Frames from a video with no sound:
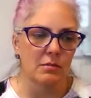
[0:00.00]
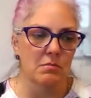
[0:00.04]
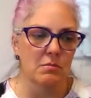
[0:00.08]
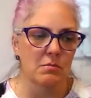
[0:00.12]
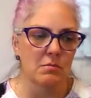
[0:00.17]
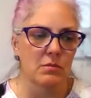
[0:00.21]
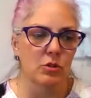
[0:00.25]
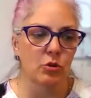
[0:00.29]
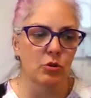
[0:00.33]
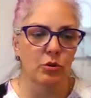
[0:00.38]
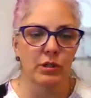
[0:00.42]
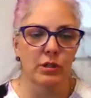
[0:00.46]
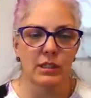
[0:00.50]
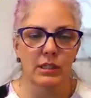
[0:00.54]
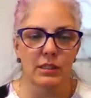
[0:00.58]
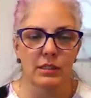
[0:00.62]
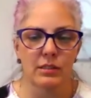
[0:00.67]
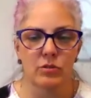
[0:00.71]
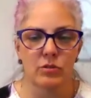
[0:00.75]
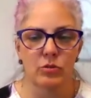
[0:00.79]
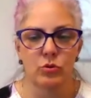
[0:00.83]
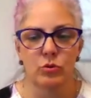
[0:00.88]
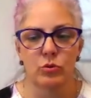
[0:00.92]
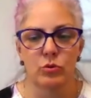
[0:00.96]

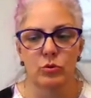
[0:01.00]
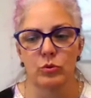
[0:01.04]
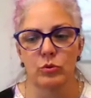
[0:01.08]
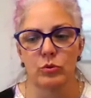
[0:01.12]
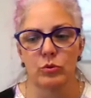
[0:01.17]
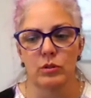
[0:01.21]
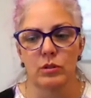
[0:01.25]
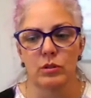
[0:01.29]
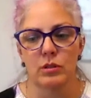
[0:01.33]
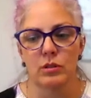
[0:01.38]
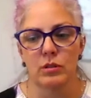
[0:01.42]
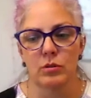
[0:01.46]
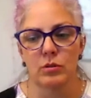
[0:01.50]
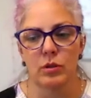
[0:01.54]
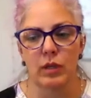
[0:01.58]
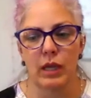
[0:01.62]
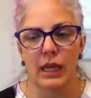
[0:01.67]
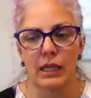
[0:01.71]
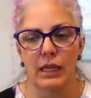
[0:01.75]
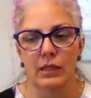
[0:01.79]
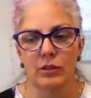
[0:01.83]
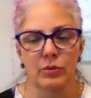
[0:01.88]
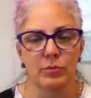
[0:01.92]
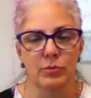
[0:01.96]
Dorcas, who
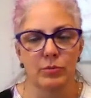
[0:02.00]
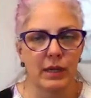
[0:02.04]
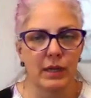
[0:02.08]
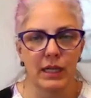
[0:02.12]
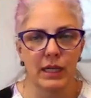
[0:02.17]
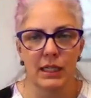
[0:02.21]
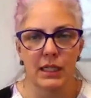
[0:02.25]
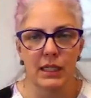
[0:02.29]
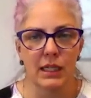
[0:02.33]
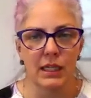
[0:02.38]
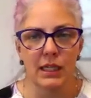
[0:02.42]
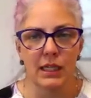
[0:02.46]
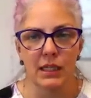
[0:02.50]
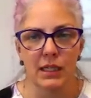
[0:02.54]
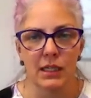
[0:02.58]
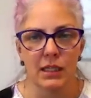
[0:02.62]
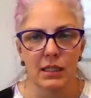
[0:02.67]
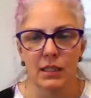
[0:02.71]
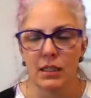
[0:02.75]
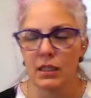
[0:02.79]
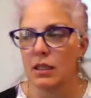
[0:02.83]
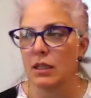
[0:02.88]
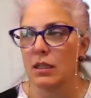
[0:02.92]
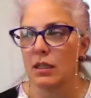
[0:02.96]
handled
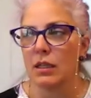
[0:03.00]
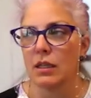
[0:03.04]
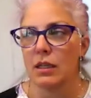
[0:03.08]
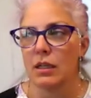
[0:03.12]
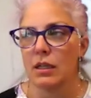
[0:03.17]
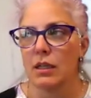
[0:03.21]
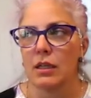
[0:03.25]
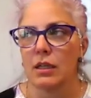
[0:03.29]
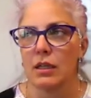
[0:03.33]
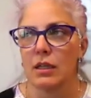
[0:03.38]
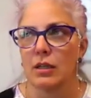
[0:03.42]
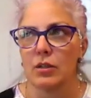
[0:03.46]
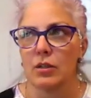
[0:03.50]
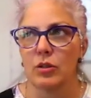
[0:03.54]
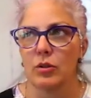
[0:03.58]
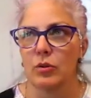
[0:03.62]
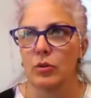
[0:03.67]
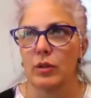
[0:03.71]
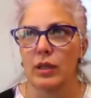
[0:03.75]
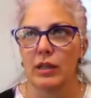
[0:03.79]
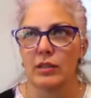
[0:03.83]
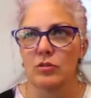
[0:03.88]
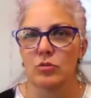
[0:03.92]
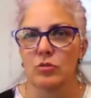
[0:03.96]
Medicare,
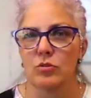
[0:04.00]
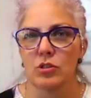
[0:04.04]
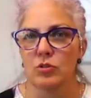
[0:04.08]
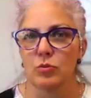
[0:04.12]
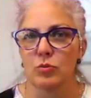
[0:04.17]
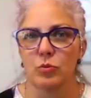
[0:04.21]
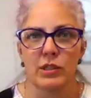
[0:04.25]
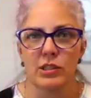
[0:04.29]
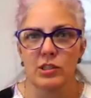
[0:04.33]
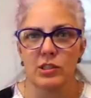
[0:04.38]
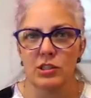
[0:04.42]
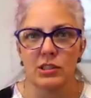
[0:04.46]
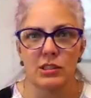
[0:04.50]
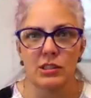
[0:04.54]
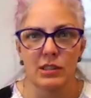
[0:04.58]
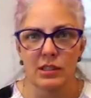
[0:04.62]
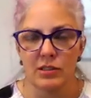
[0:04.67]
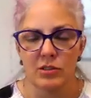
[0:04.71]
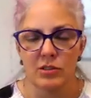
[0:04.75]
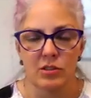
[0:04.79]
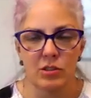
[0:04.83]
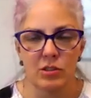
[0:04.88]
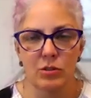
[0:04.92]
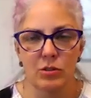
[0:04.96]
that's just what she
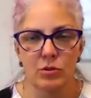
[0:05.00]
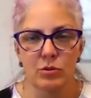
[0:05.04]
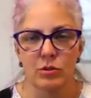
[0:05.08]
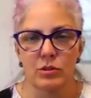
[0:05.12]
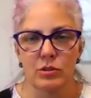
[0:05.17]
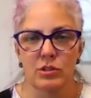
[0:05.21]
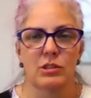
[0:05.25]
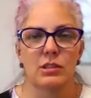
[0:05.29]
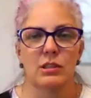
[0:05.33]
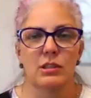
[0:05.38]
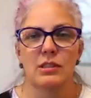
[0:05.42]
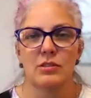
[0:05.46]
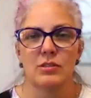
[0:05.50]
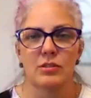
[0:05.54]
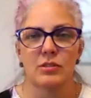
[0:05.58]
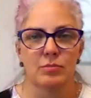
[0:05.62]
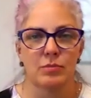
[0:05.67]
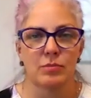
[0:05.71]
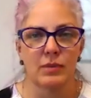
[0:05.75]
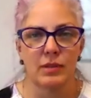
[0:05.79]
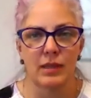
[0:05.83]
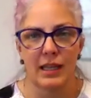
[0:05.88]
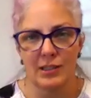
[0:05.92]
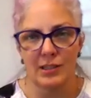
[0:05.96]
does too. She's
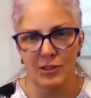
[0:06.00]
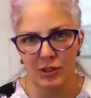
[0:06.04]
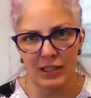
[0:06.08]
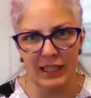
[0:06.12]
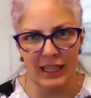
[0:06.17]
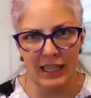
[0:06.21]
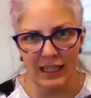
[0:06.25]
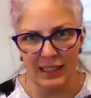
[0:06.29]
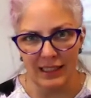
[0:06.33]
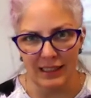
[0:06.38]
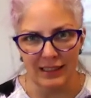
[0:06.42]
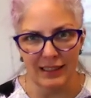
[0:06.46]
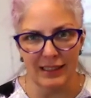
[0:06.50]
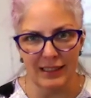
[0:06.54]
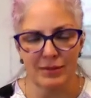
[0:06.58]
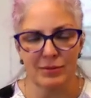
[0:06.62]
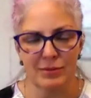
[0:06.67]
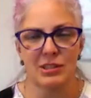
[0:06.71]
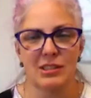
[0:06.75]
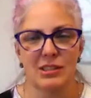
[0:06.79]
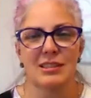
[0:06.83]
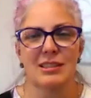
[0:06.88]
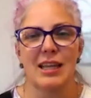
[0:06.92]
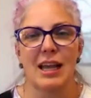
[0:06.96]
educating them.
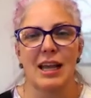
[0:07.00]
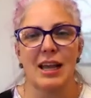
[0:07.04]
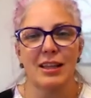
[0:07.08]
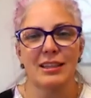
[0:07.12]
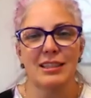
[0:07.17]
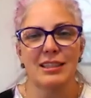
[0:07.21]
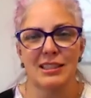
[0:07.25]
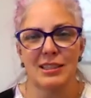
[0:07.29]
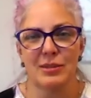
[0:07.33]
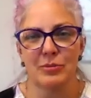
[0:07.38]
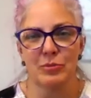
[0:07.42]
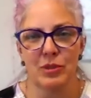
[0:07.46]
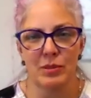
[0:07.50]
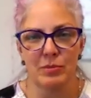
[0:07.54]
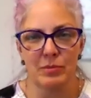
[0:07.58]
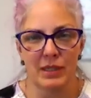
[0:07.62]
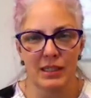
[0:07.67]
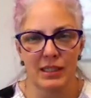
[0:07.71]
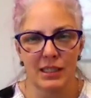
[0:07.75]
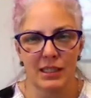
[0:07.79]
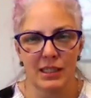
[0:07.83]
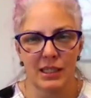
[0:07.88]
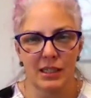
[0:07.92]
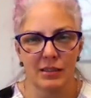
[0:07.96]
She's telling them what
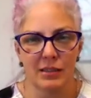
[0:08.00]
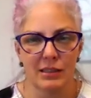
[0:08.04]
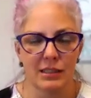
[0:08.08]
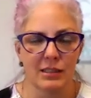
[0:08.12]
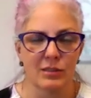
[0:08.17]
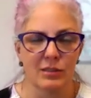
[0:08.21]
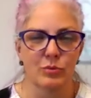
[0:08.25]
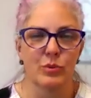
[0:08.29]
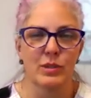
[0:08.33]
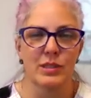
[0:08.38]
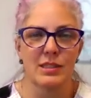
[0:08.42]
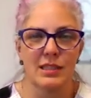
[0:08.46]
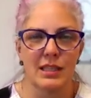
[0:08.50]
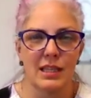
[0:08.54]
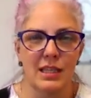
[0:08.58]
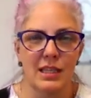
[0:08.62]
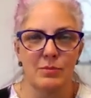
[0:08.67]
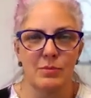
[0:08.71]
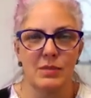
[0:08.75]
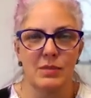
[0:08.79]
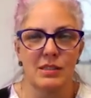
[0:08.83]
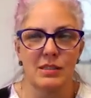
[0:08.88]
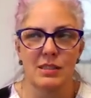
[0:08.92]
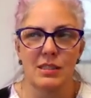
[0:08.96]
Medicare is, what's
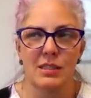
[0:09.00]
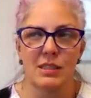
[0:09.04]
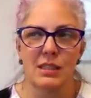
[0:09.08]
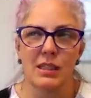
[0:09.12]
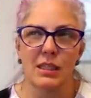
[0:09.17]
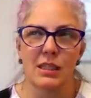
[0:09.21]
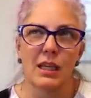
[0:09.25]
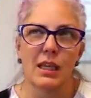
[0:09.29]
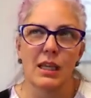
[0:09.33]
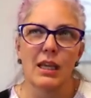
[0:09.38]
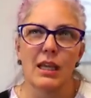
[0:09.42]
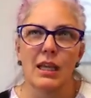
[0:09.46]
ABC.